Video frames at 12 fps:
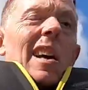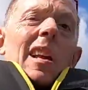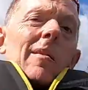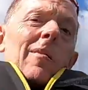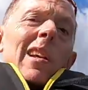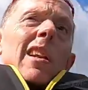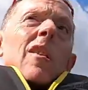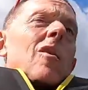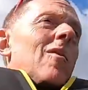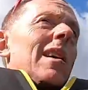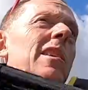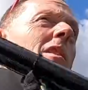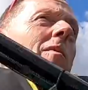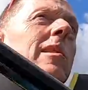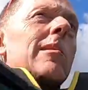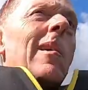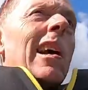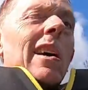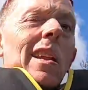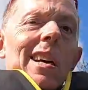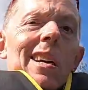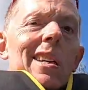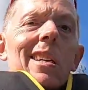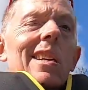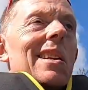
And I'm really not quite sure what to make of that.